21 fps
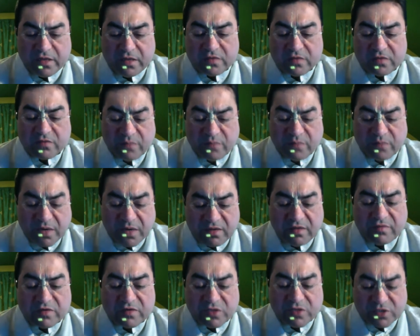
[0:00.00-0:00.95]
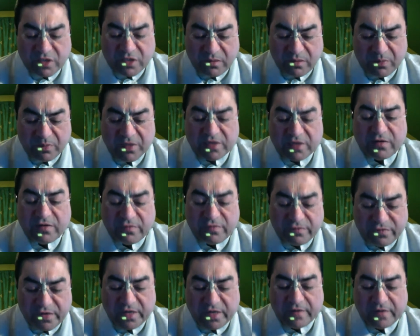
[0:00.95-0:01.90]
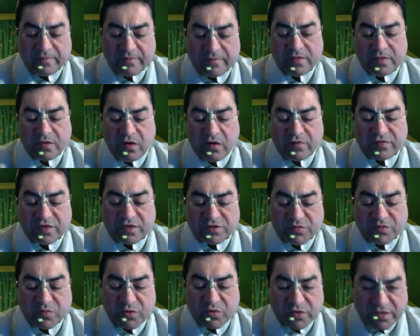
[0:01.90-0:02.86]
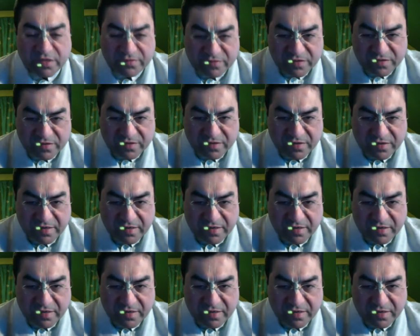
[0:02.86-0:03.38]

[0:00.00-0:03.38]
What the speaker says: This is Bhakti which is completely free of such motives.